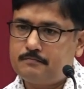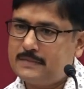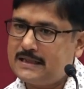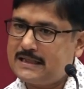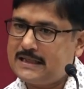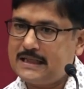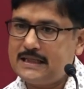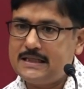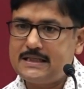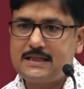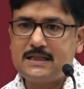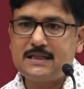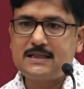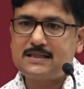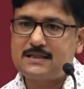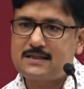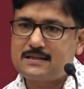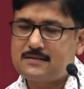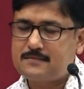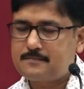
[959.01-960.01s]

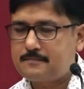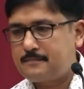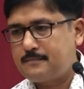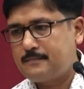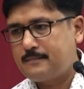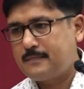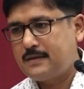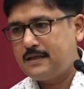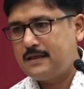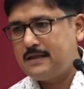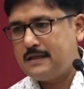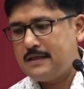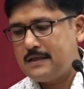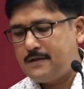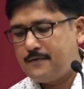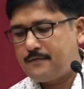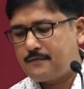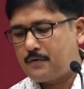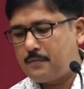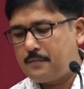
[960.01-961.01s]
analytics.
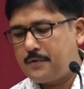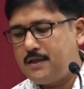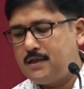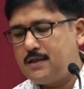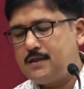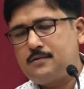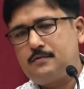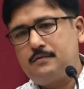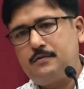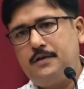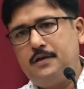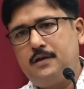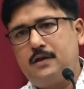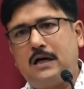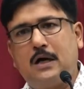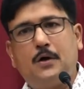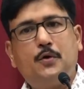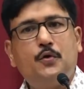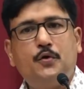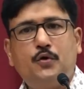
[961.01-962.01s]
From here to here,
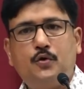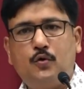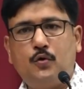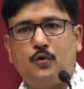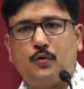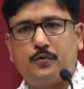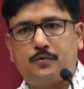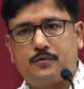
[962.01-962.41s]
how do you go?